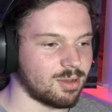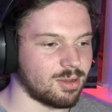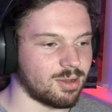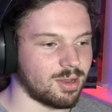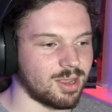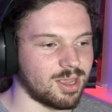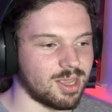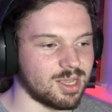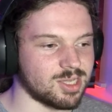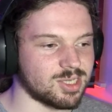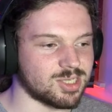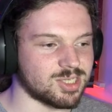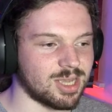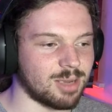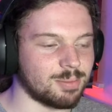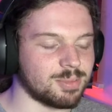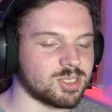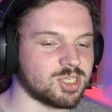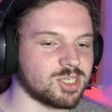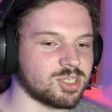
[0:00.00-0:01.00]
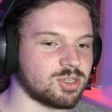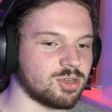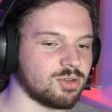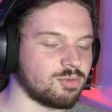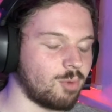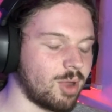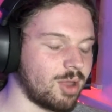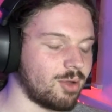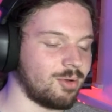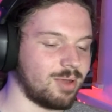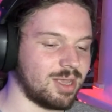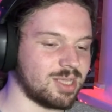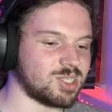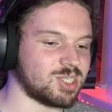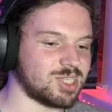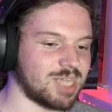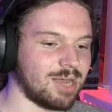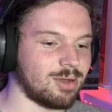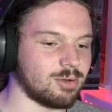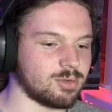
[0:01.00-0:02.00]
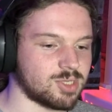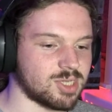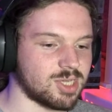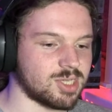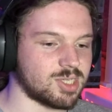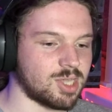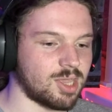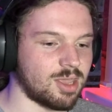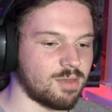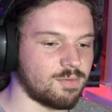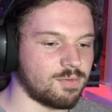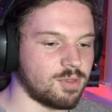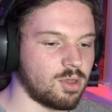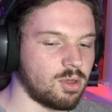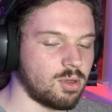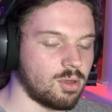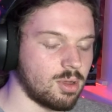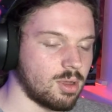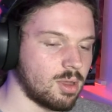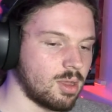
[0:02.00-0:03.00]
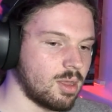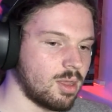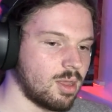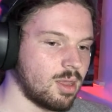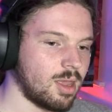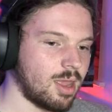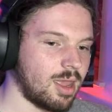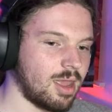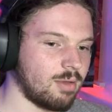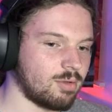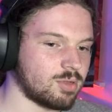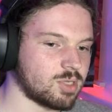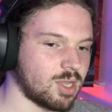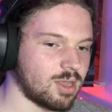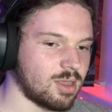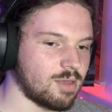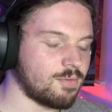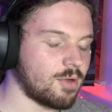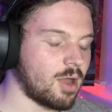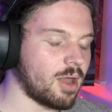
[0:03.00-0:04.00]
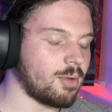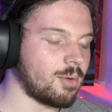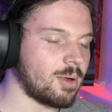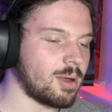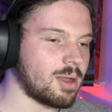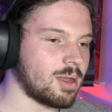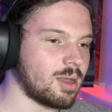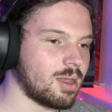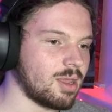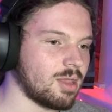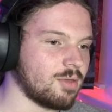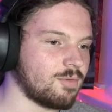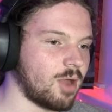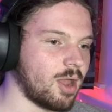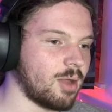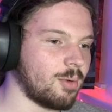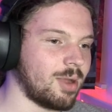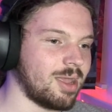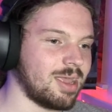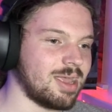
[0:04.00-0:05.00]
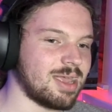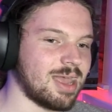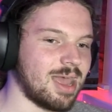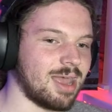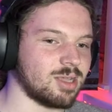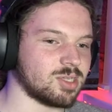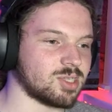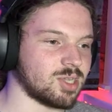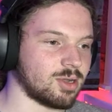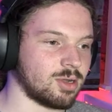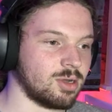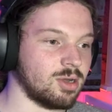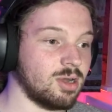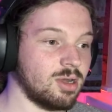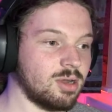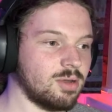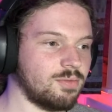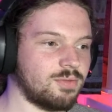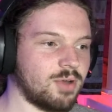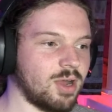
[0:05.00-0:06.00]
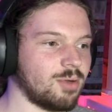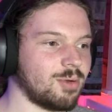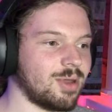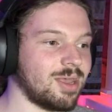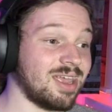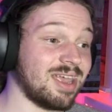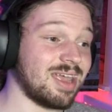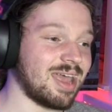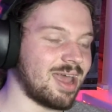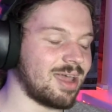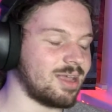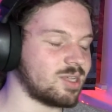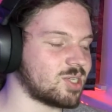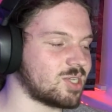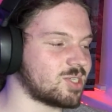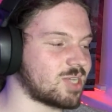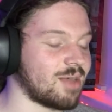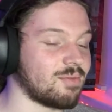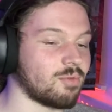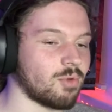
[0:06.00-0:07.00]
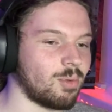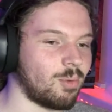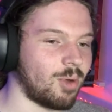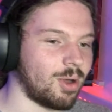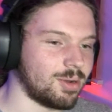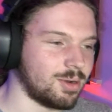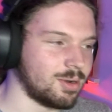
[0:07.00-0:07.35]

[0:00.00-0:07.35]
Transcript: Like it establishes goodwill. It sells. It's like if I were EA, it's like, oh, if I were EA, says everyone.